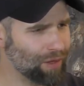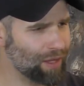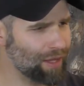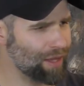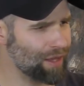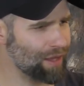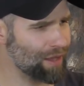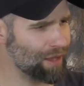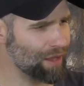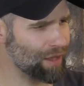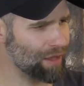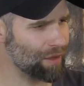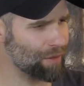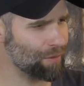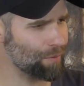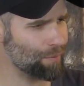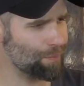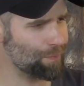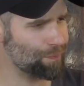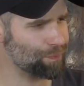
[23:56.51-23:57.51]

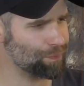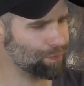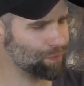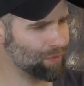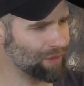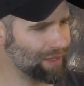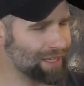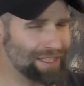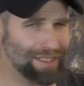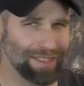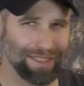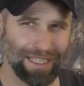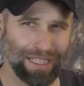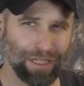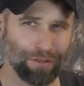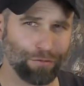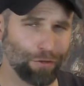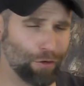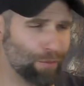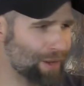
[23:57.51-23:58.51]
It did
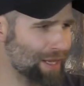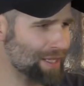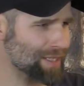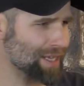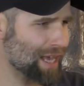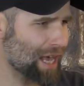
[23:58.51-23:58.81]
ferment